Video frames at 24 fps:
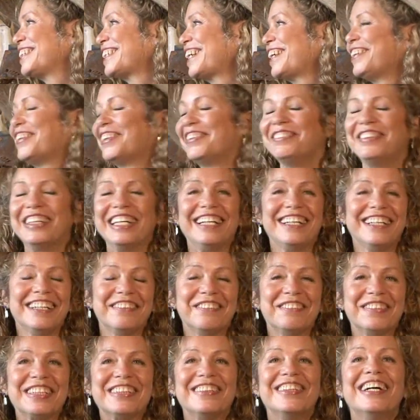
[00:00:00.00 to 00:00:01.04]
which I love
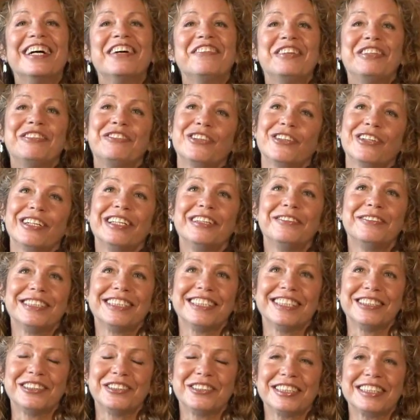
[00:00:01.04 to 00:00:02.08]
telling Bill, before he
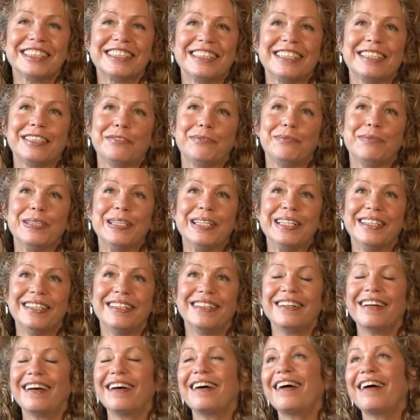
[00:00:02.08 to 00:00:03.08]
was interested, but